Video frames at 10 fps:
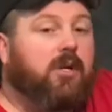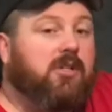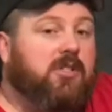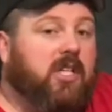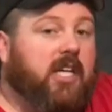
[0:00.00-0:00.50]
were
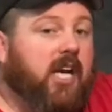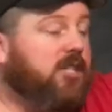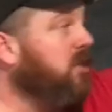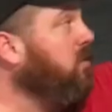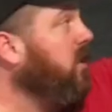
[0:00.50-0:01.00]
using to
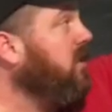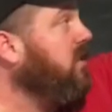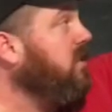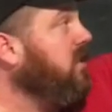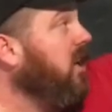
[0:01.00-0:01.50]
catch them
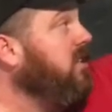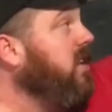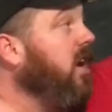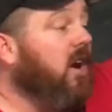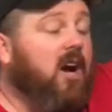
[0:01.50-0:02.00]
was a
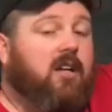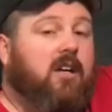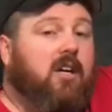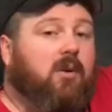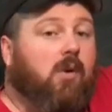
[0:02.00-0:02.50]
10-aught.
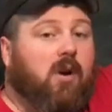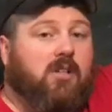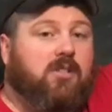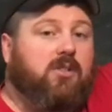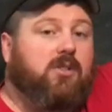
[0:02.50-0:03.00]
We were
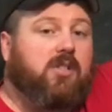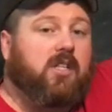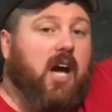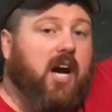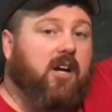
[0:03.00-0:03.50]
also
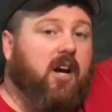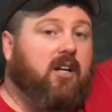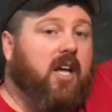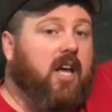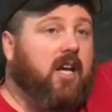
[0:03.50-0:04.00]
using
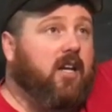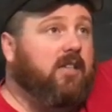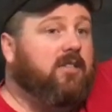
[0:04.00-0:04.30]
9-aught and a